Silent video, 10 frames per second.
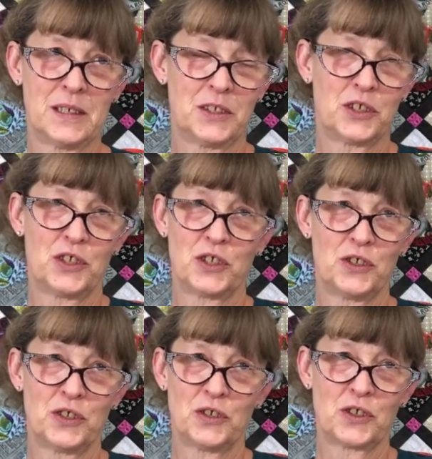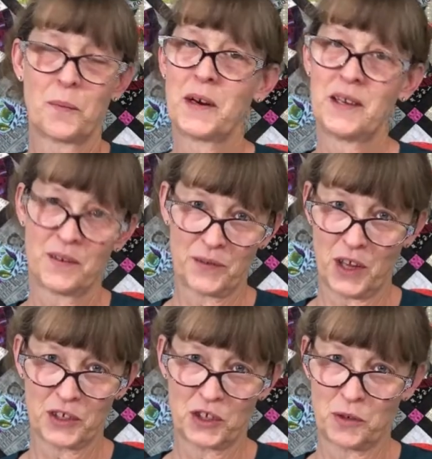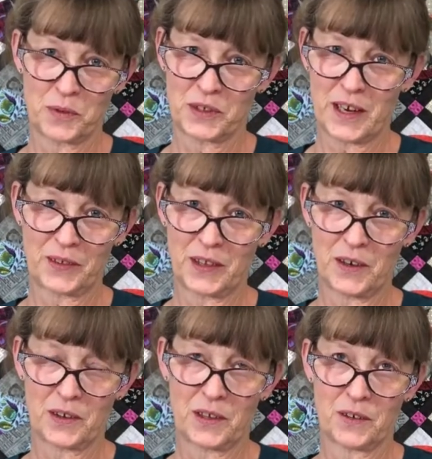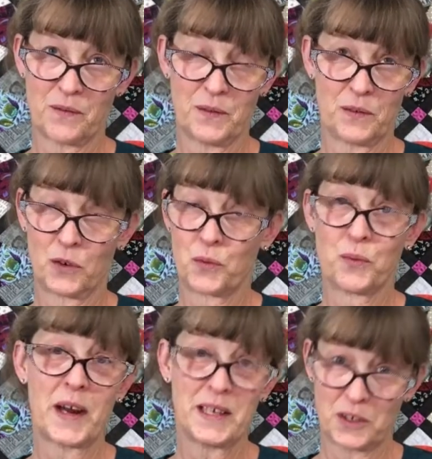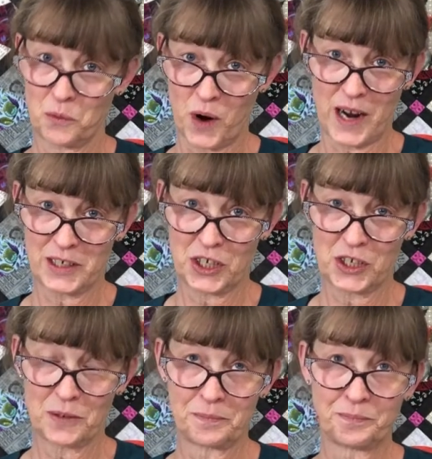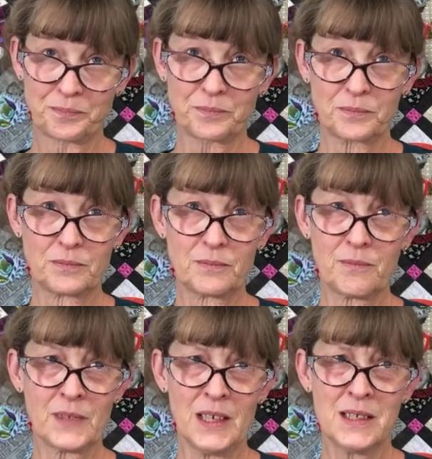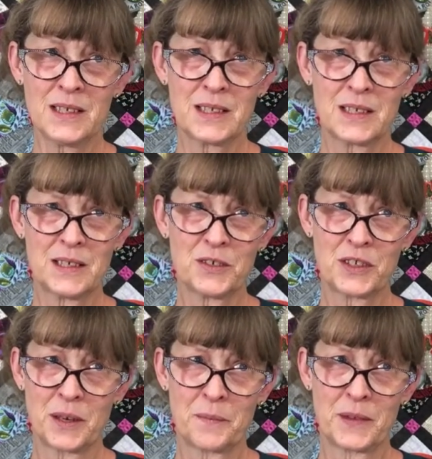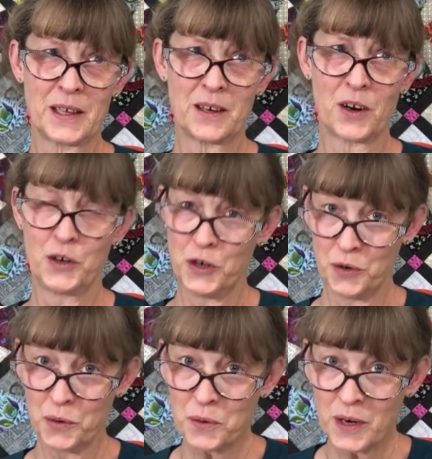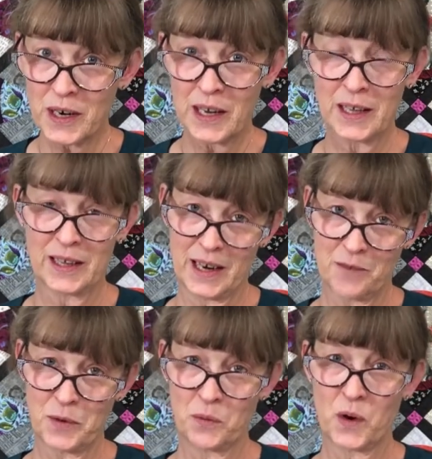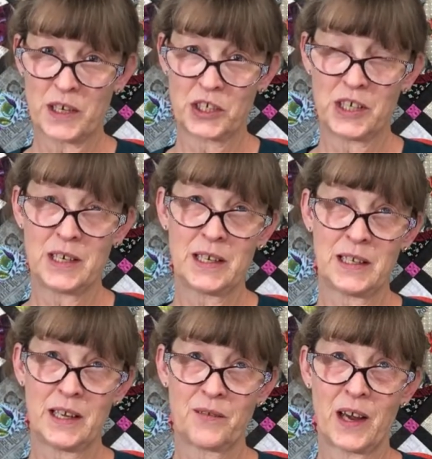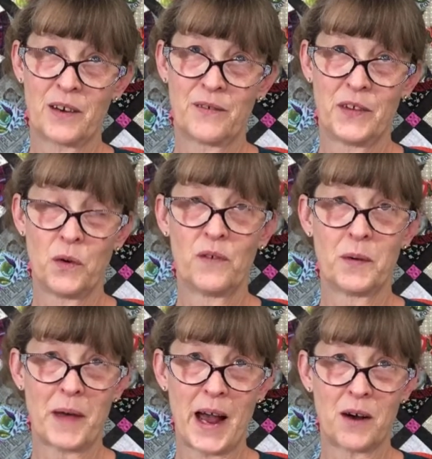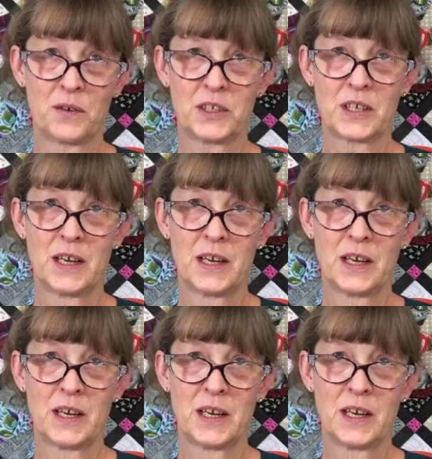Just so many of the floss tubers out there. They're great to watch. And there's some that are new that I've been watching, and they've got a few of them out.